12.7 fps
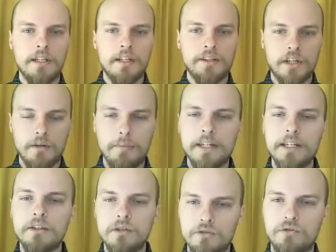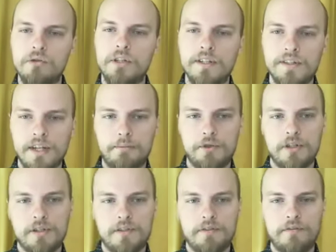There are many cultural
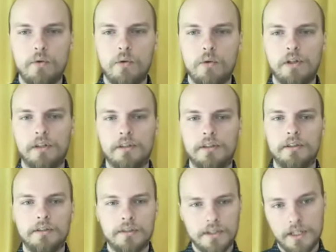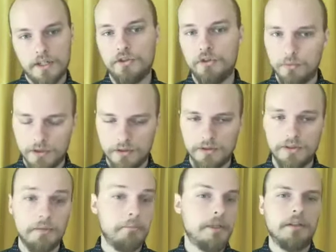conceptions for the
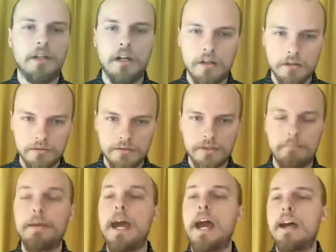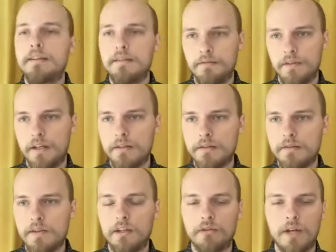underworld, the below, the past
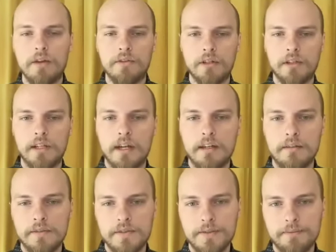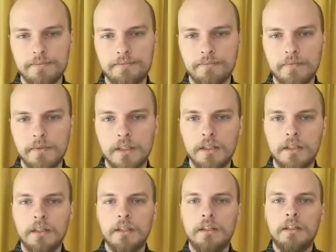events that ground our lives.
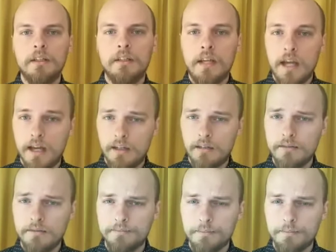Hell,